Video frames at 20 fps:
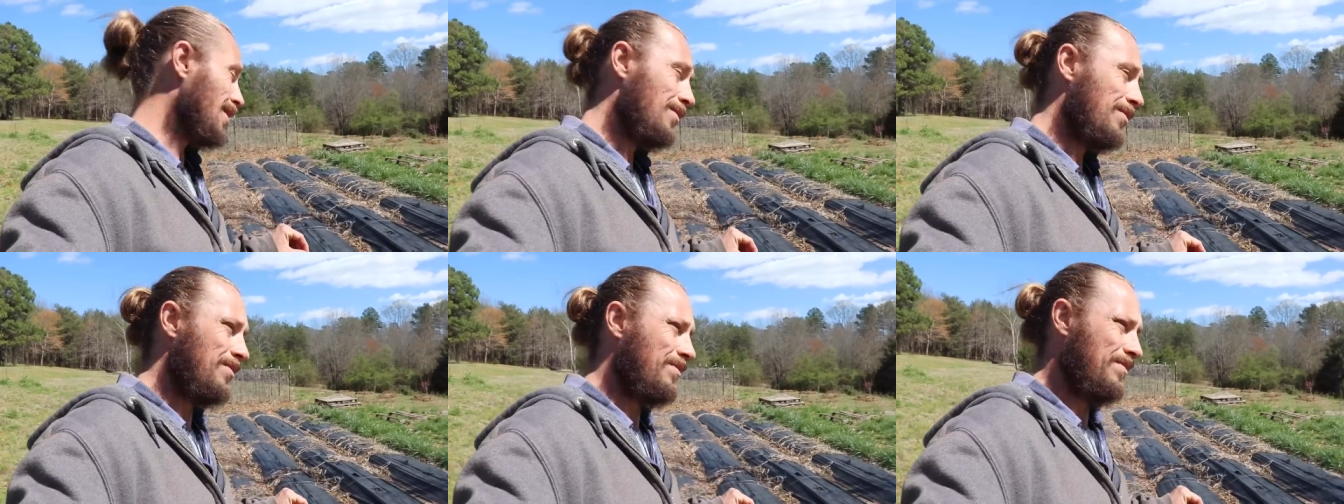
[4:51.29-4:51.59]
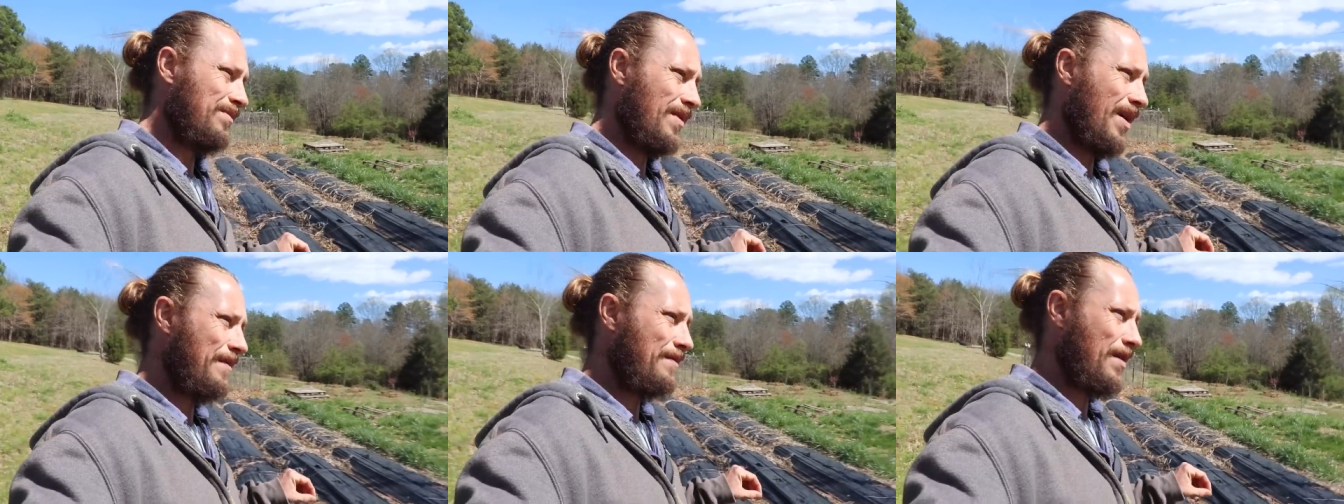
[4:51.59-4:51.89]
it
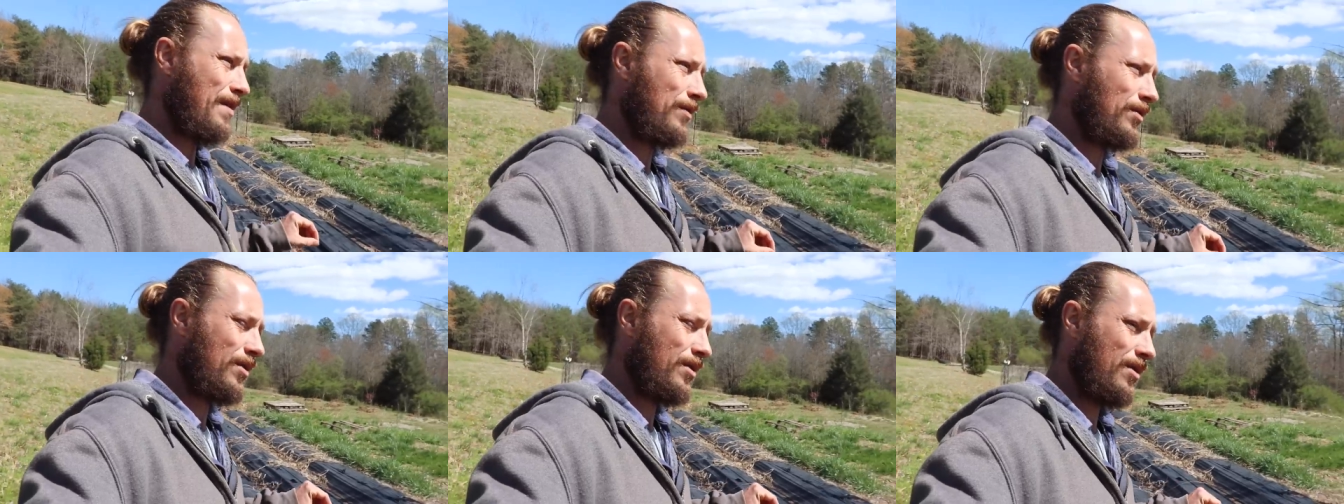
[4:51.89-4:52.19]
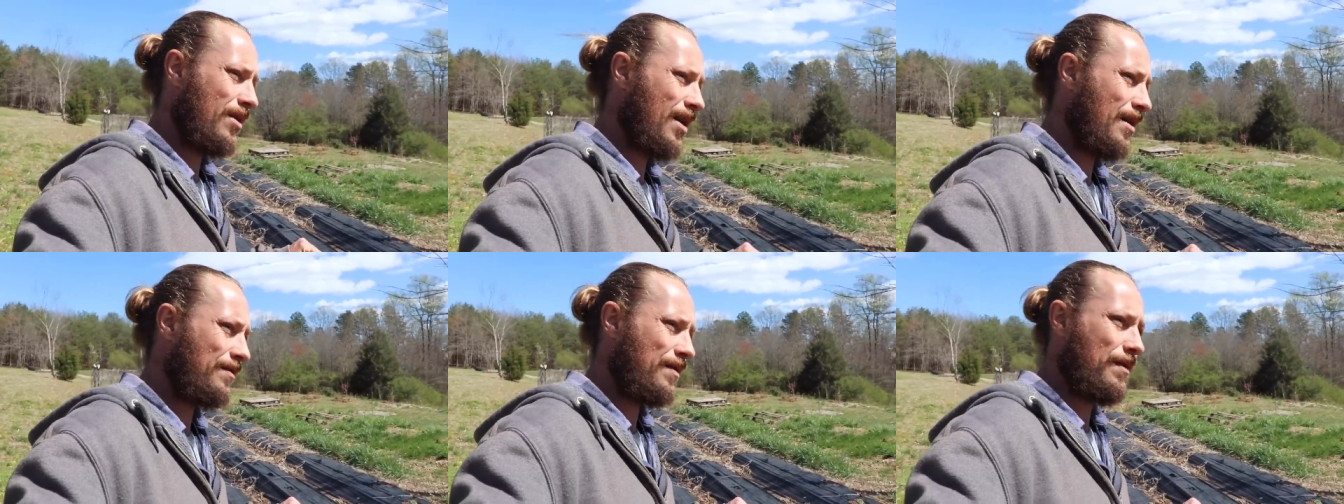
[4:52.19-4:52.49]
I've never
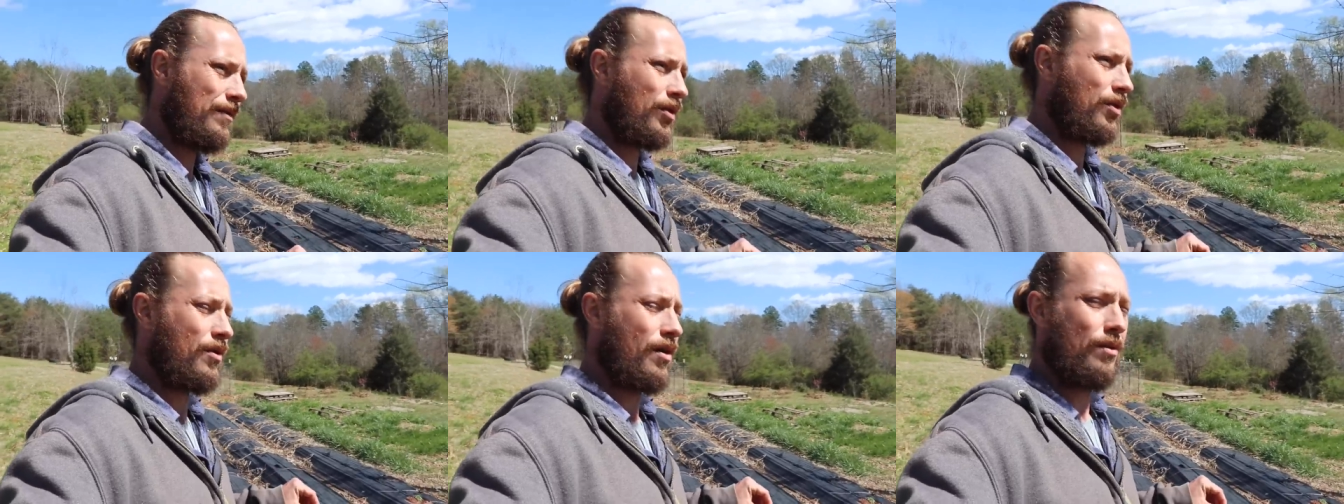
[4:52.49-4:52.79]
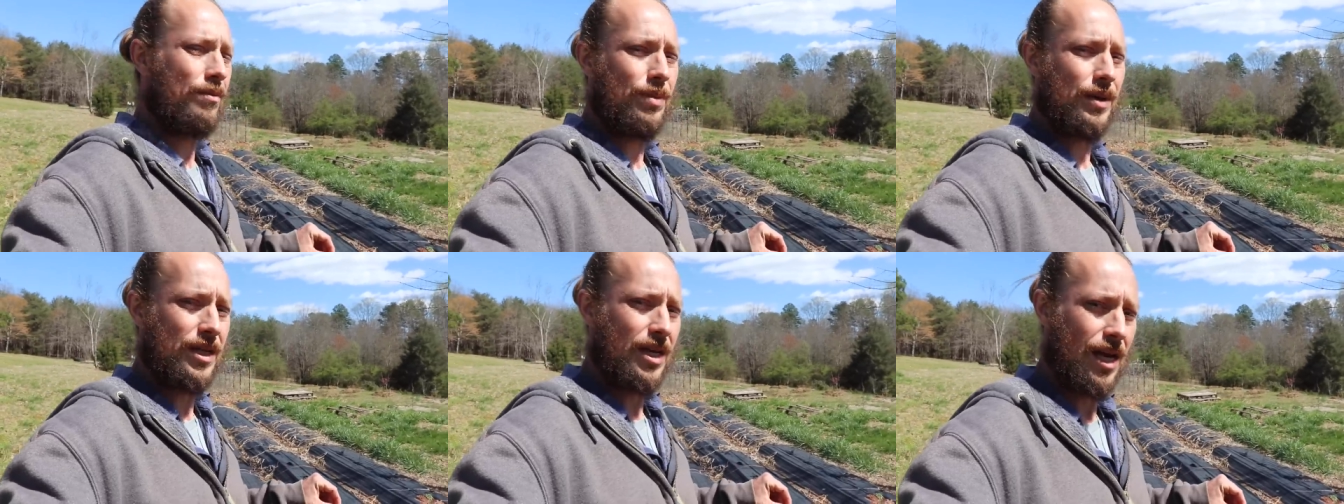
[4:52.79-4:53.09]
I've never
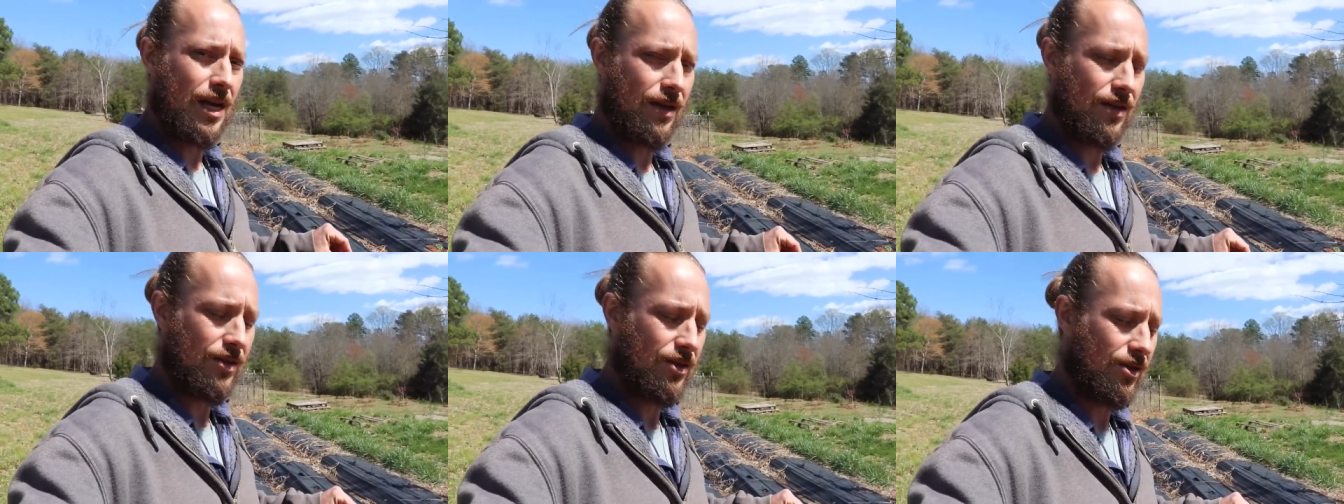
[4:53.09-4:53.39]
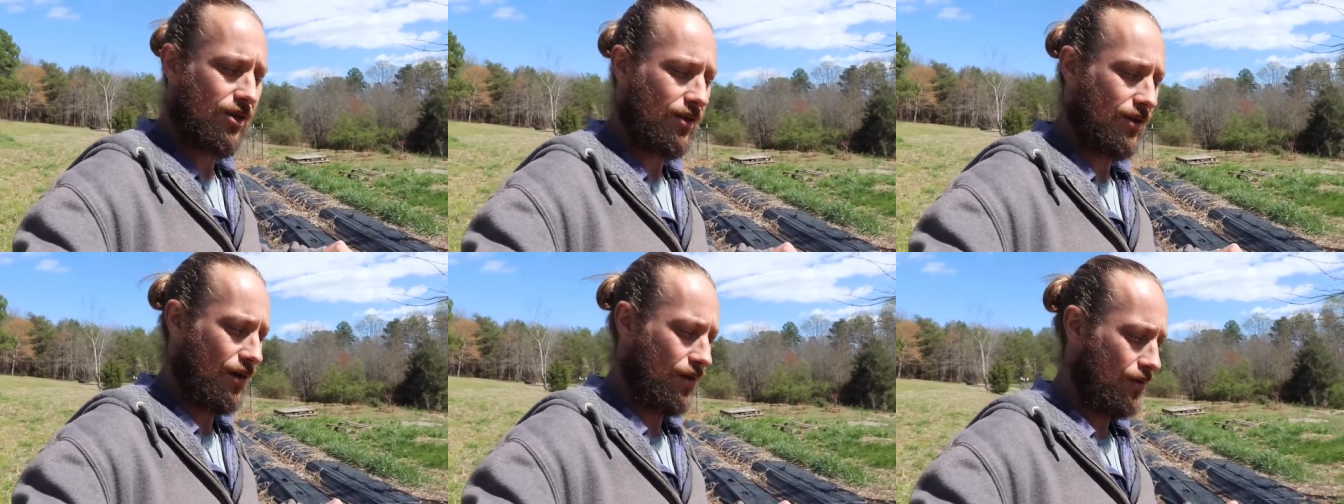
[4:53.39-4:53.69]
grown
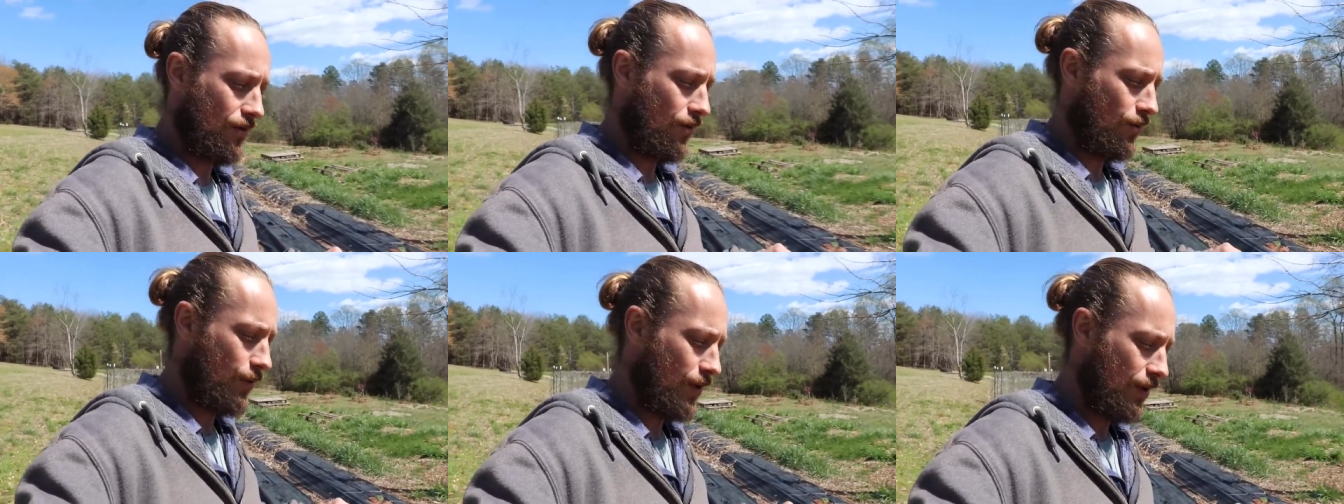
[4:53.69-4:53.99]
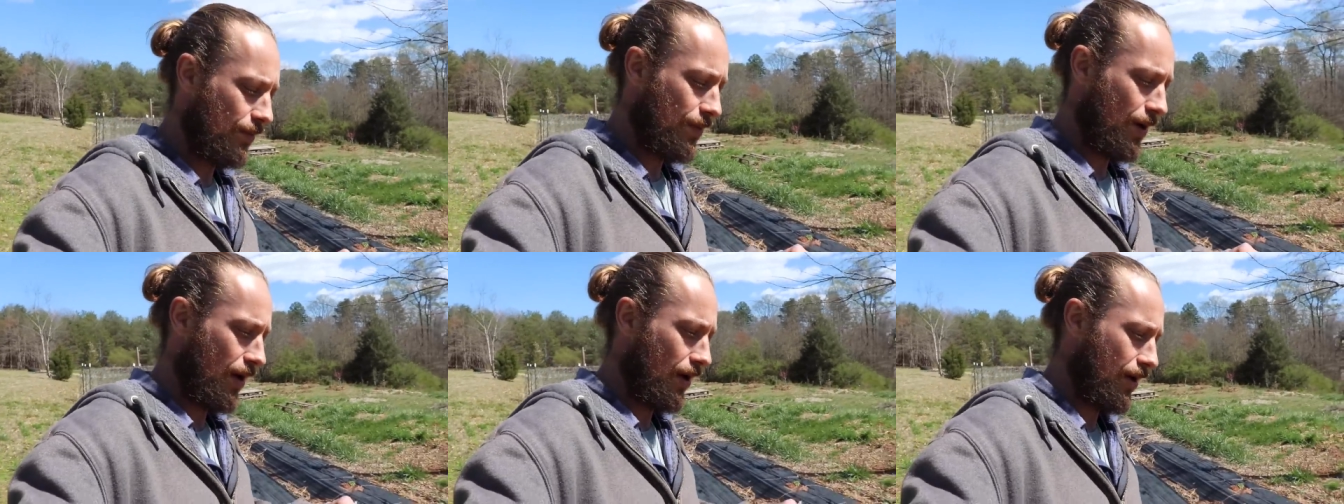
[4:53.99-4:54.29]
potatoes under a
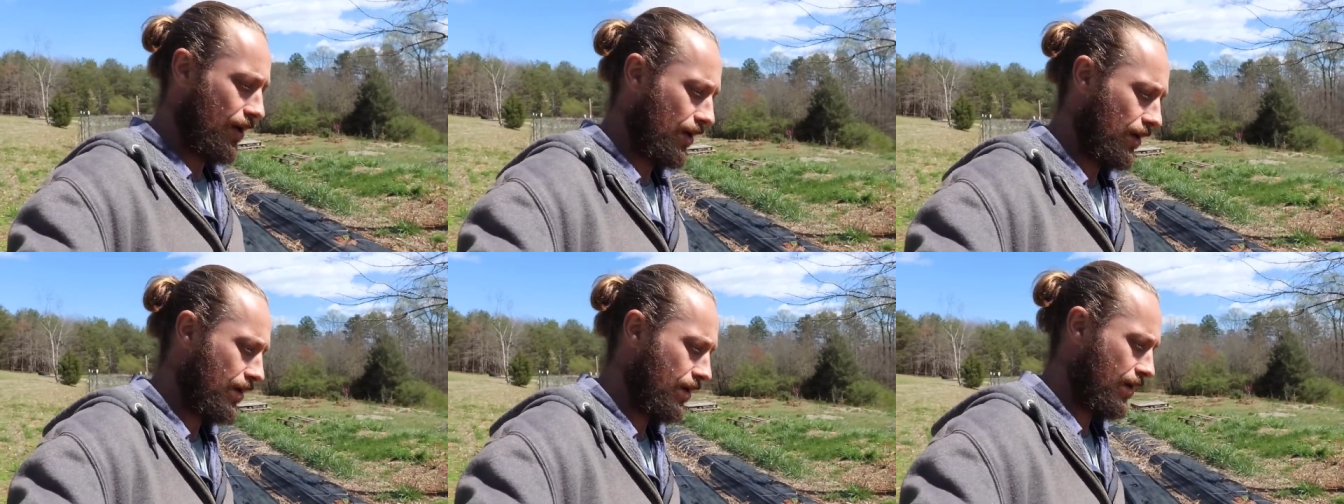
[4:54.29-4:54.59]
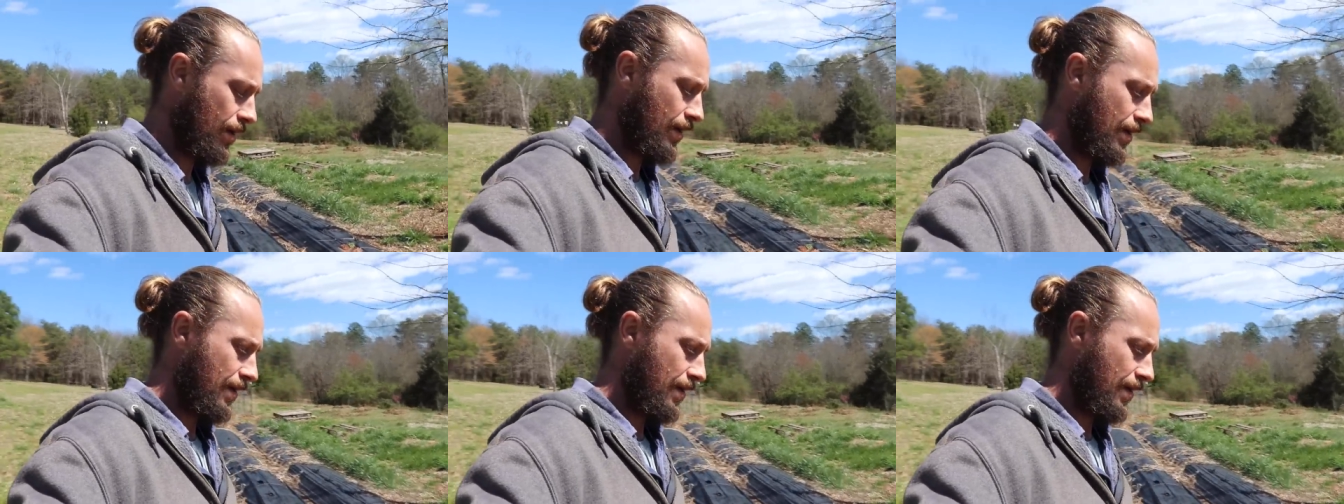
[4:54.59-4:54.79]
weed barrier.